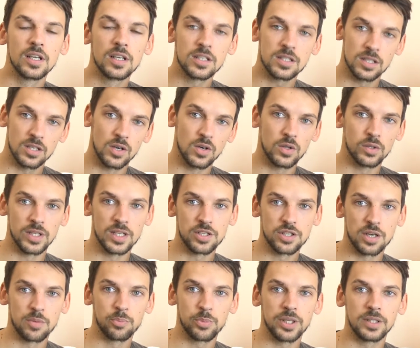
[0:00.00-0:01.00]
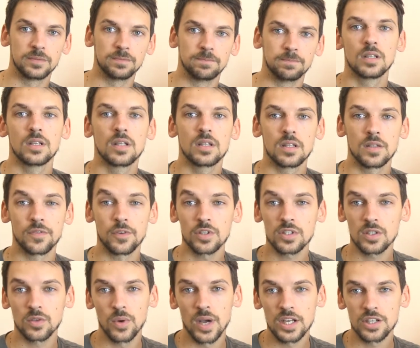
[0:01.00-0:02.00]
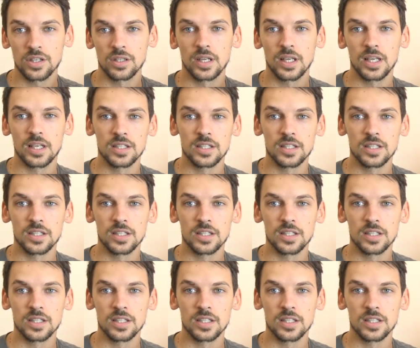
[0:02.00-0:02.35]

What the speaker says: So let's jump in. The first question